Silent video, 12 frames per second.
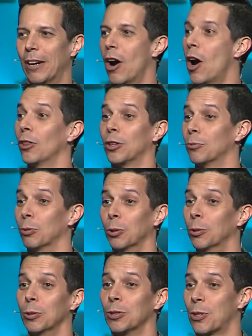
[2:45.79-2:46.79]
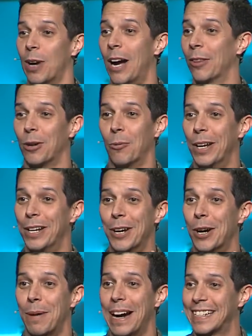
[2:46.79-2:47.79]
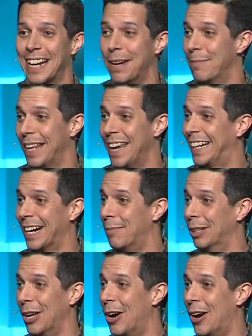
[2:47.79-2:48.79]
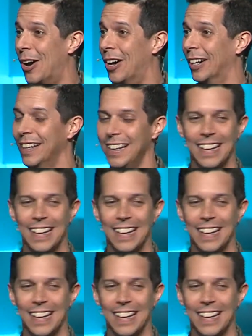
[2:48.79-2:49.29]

All the rules are out the window by the time they come along.